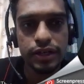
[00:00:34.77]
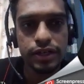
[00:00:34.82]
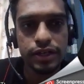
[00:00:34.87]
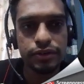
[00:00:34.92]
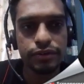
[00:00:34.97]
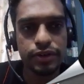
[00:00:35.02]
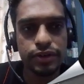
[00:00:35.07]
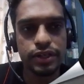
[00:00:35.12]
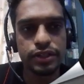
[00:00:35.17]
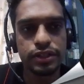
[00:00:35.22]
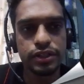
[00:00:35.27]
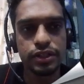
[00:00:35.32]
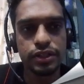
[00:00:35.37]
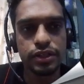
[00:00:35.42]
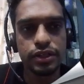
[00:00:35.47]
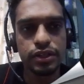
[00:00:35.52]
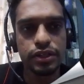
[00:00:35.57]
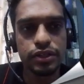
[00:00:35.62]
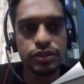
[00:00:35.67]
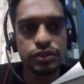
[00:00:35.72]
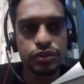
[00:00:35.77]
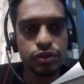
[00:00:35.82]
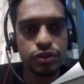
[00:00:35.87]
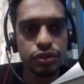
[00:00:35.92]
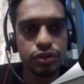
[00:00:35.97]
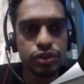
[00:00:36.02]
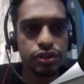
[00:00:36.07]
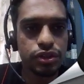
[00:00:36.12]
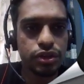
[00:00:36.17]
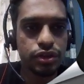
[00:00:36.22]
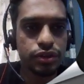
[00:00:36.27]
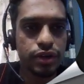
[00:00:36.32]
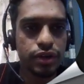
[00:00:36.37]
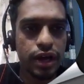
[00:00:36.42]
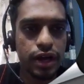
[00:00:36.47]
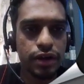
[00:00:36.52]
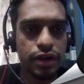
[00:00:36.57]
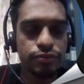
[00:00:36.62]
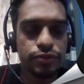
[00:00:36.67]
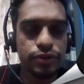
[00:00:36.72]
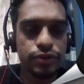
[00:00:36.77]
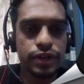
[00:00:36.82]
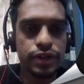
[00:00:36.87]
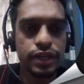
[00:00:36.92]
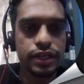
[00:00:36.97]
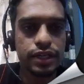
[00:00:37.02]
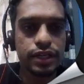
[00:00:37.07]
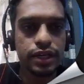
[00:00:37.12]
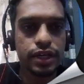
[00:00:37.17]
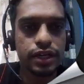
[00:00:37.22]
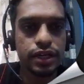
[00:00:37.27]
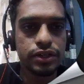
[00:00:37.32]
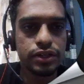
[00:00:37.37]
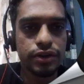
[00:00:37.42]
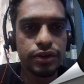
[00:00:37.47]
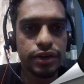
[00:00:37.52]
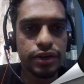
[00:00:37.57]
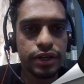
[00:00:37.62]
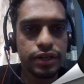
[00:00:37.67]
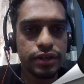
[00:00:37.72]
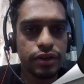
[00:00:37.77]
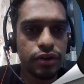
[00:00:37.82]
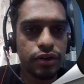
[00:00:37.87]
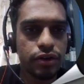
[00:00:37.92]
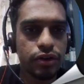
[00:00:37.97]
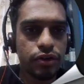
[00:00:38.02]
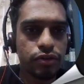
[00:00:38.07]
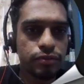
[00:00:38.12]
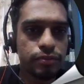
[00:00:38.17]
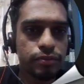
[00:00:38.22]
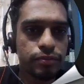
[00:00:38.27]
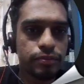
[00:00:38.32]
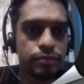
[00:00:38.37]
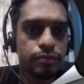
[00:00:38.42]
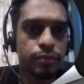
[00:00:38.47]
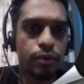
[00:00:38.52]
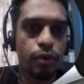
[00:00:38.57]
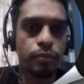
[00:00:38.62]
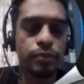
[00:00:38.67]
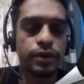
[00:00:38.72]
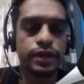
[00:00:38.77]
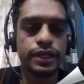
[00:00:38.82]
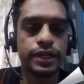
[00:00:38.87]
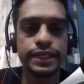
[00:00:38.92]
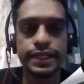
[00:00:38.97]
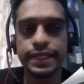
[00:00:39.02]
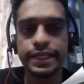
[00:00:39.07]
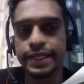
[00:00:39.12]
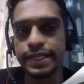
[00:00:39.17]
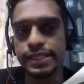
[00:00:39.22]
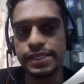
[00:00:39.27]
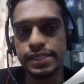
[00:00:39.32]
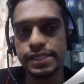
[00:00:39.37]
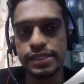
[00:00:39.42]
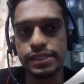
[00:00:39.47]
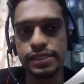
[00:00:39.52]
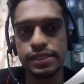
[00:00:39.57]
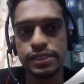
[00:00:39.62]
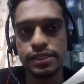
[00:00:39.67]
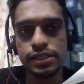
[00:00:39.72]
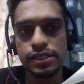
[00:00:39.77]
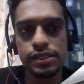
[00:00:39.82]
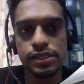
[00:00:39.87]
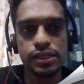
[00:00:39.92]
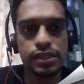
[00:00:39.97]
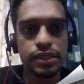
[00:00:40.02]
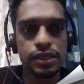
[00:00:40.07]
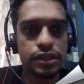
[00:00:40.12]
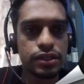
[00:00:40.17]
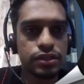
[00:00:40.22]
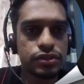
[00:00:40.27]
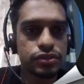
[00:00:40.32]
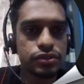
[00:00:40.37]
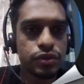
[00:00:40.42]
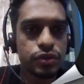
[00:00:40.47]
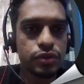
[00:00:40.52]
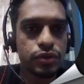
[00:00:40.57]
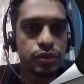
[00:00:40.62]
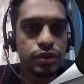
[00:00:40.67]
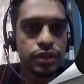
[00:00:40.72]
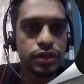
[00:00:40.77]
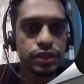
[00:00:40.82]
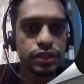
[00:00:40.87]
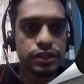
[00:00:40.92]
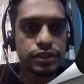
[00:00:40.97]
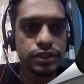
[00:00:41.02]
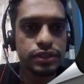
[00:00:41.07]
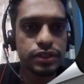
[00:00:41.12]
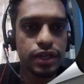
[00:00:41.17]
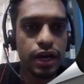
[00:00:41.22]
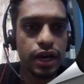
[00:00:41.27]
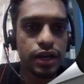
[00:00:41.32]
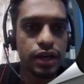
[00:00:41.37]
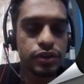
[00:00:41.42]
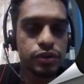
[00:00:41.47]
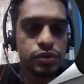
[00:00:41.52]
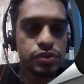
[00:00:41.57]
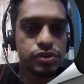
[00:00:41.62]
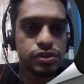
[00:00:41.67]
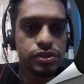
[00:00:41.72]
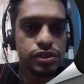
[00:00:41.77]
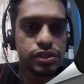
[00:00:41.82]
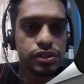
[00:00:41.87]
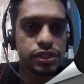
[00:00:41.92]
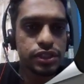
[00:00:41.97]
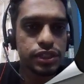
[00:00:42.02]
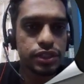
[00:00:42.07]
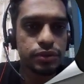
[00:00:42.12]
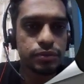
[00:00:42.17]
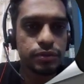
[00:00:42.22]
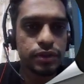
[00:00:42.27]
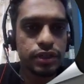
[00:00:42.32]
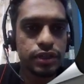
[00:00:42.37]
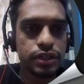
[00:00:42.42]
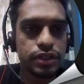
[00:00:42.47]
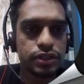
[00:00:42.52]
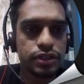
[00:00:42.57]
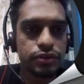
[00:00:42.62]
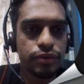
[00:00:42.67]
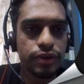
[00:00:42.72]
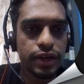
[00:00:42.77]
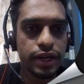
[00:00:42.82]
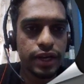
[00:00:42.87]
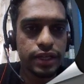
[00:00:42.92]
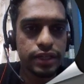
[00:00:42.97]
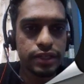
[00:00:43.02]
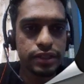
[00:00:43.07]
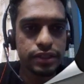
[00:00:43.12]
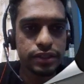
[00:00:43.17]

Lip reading: a trait? So here I've created a trait of property details. So in this, I use the keyword trait,